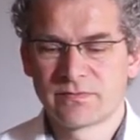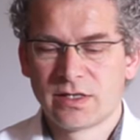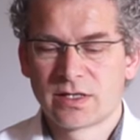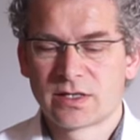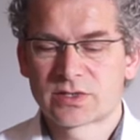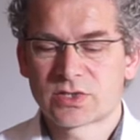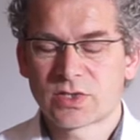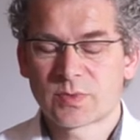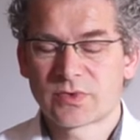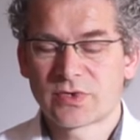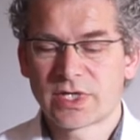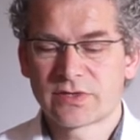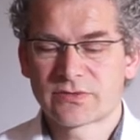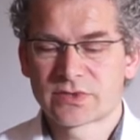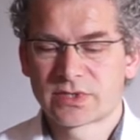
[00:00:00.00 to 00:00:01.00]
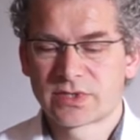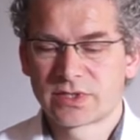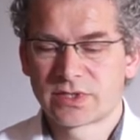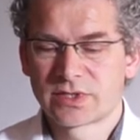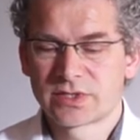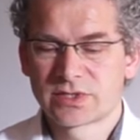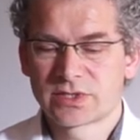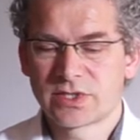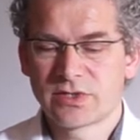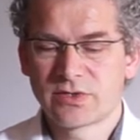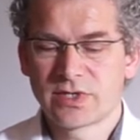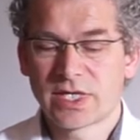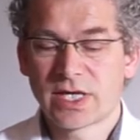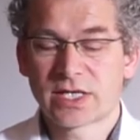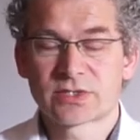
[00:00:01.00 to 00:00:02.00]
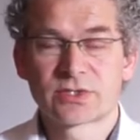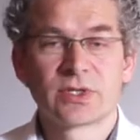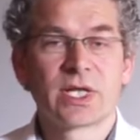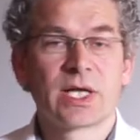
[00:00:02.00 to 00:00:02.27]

The top graphs show the actual